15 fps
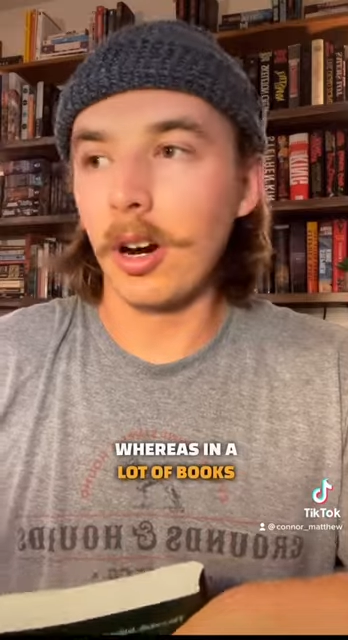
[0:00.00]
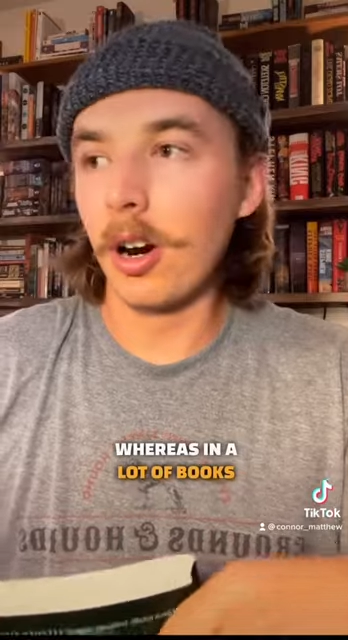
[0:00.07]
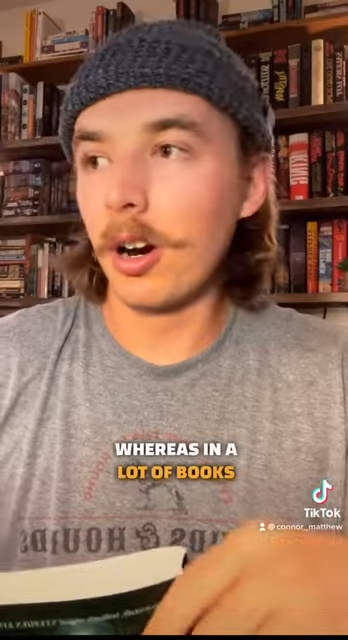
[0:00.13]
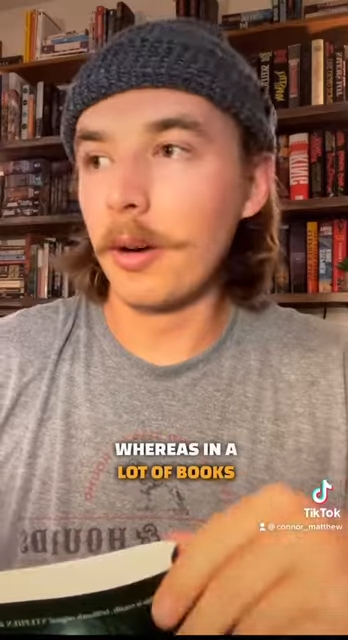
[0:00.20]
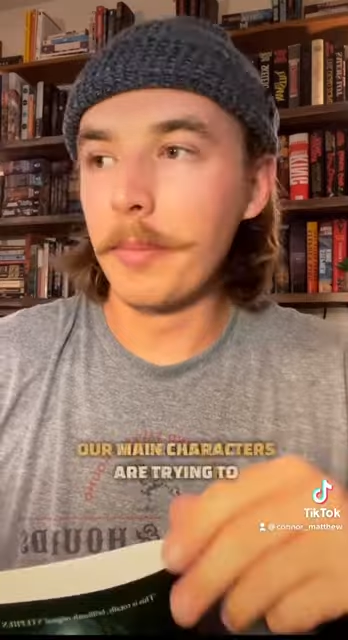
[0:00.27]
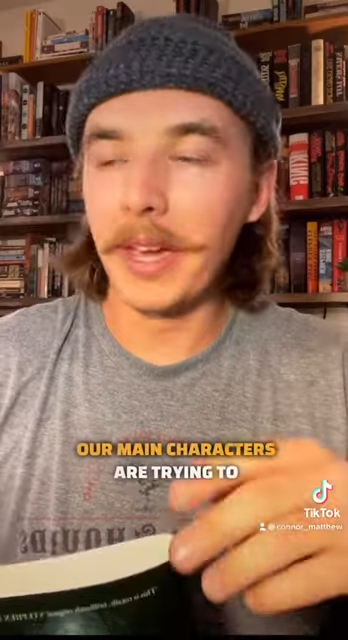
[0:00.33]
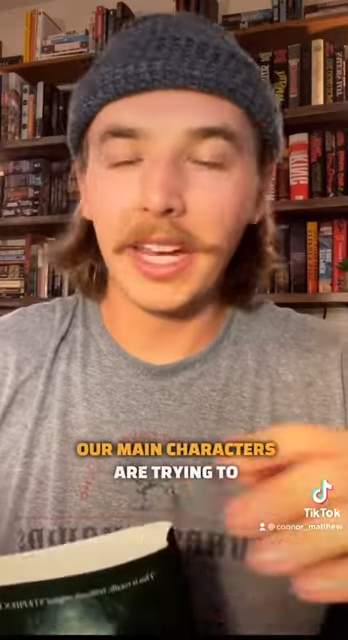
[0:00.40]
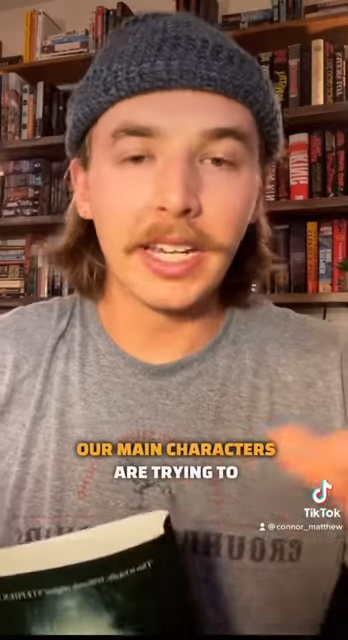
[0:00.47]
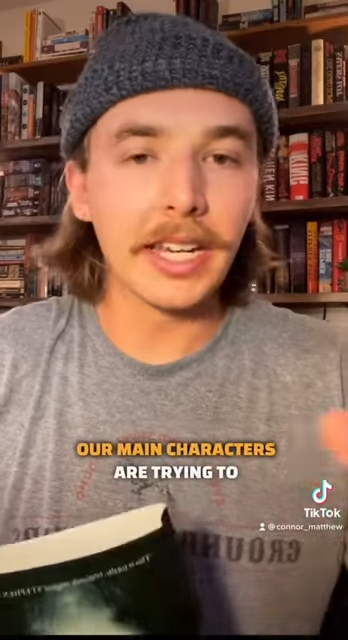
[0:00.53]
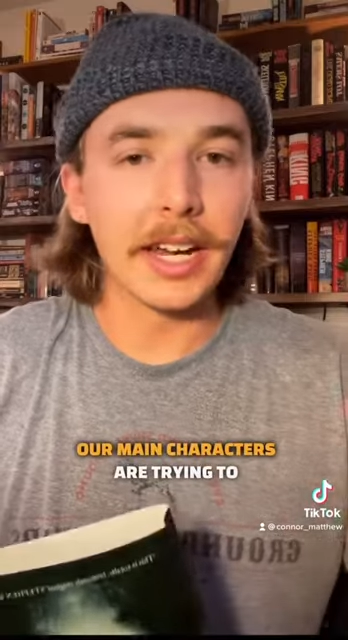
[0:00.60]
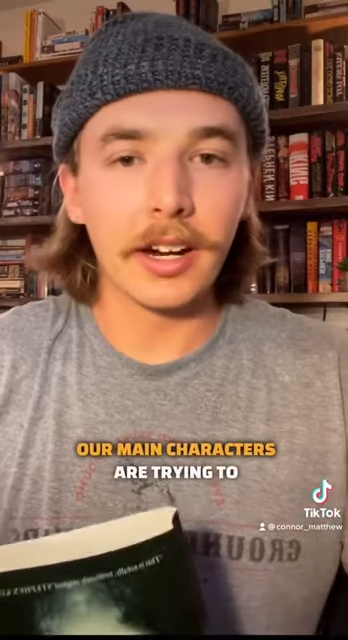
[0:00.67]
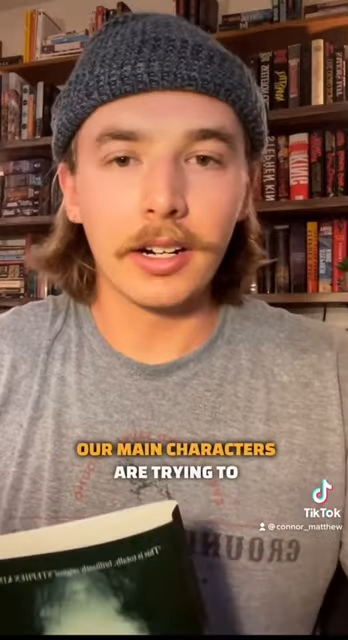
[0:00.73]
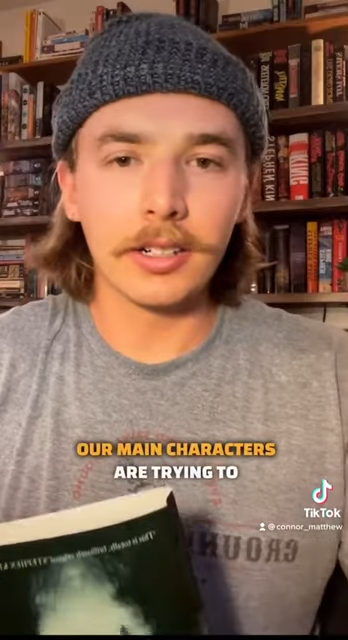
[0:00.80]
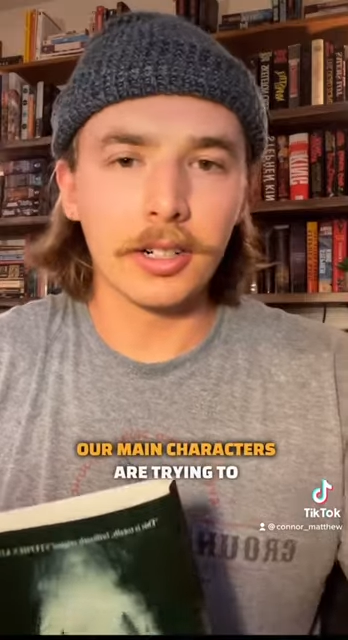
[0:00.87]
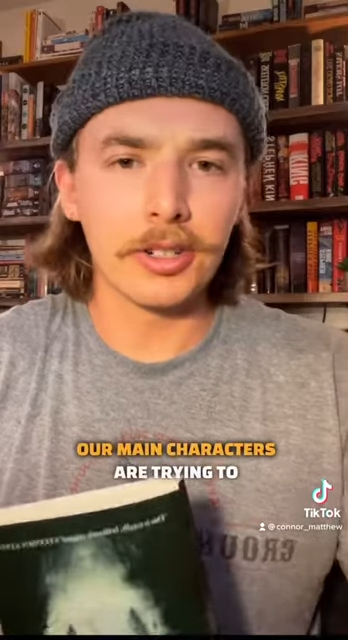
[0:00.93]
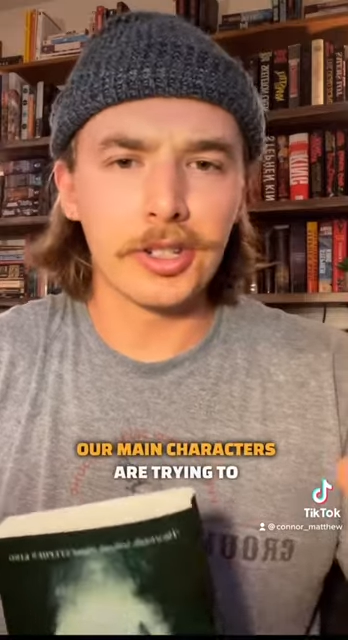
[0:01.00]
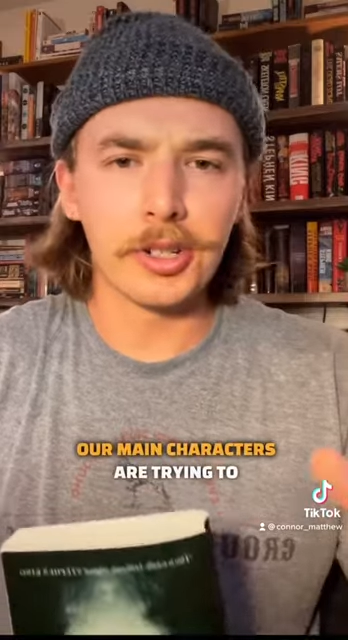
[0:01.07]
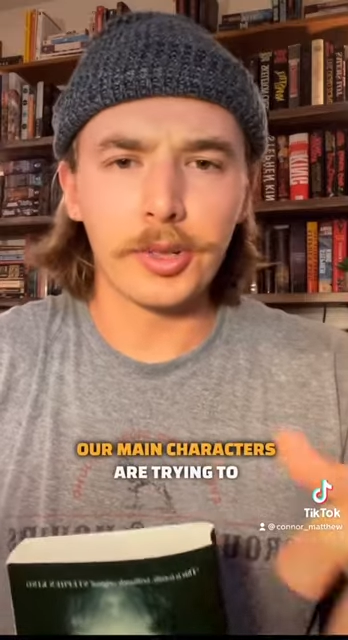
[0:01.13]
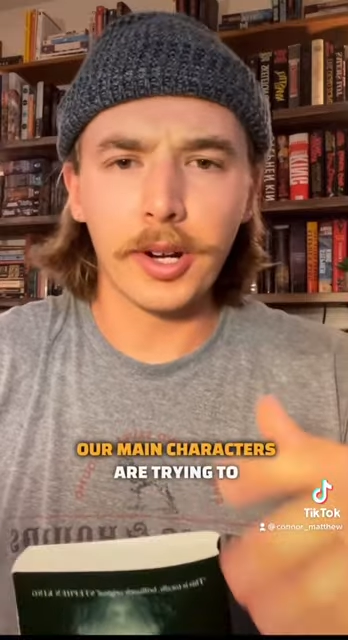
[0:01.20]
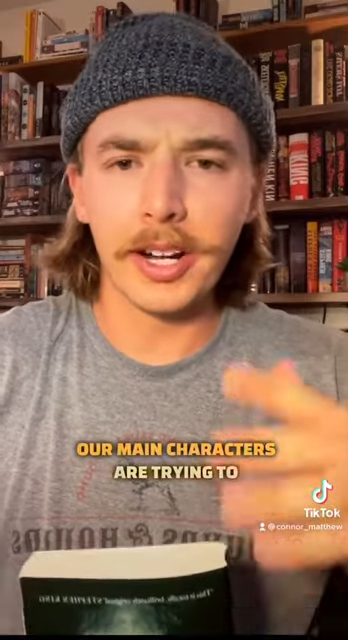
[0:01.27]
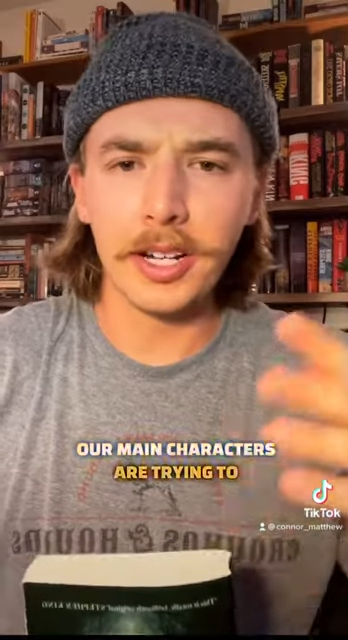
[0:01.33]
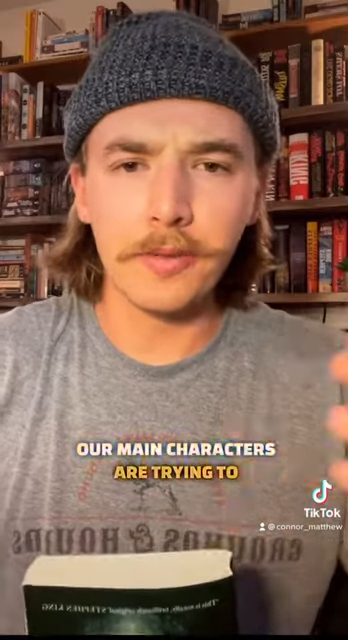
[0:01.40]
our main characters are
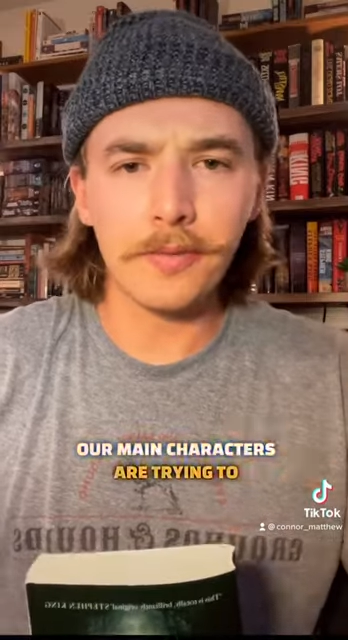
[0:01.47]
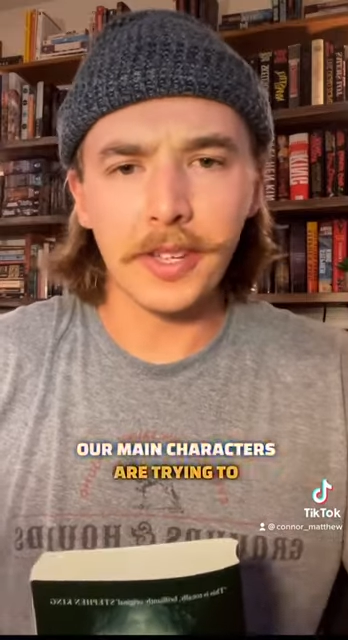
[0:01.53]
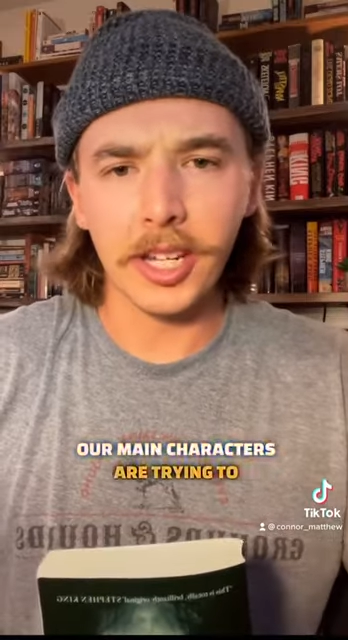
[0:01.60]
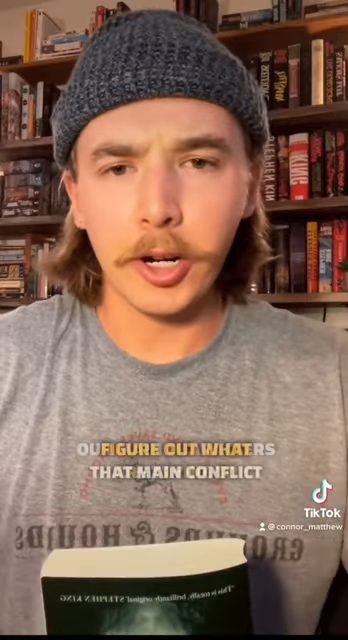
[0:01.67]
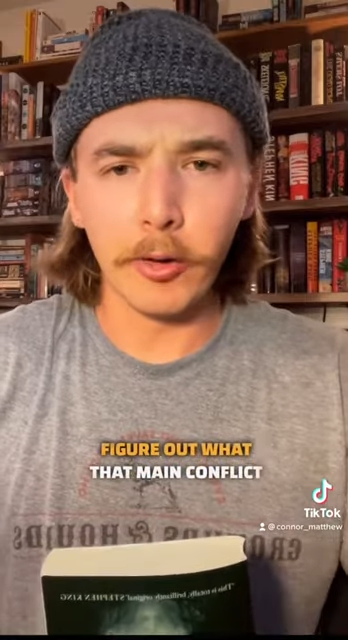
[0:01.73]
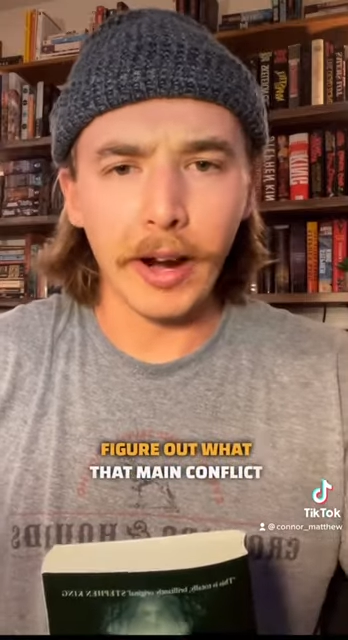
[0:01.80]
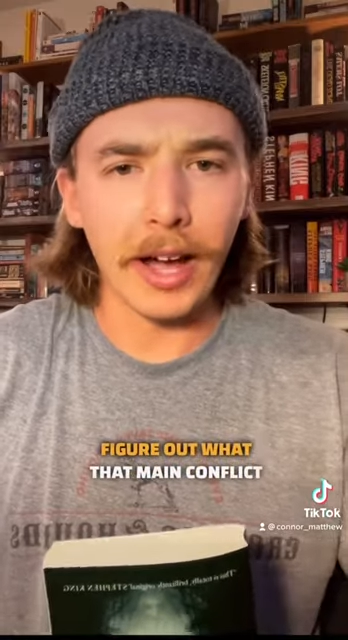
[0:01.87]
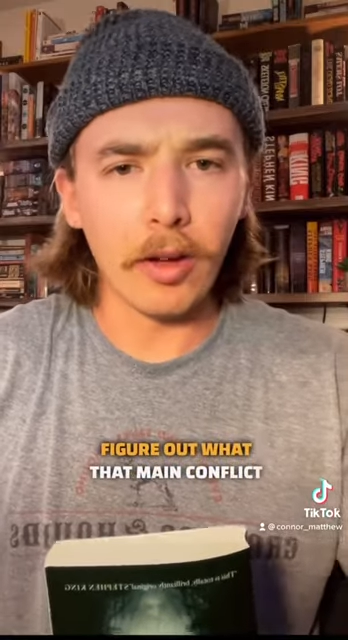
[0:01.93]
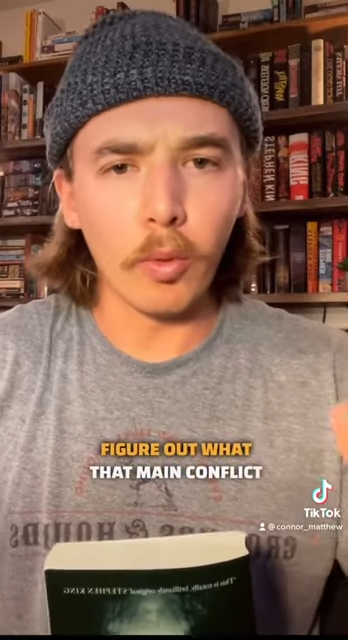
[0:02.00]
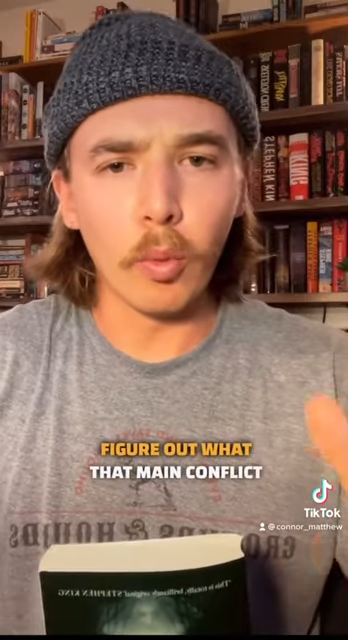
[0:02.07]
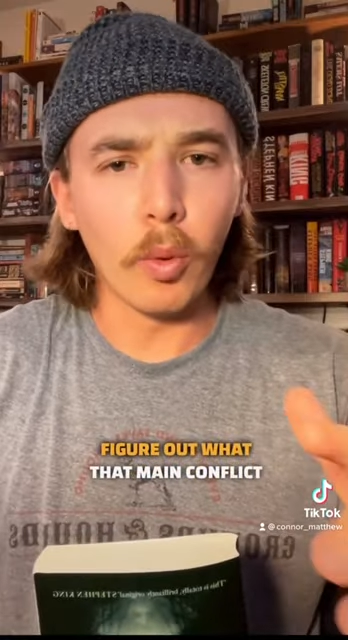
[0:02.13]
trying to figure out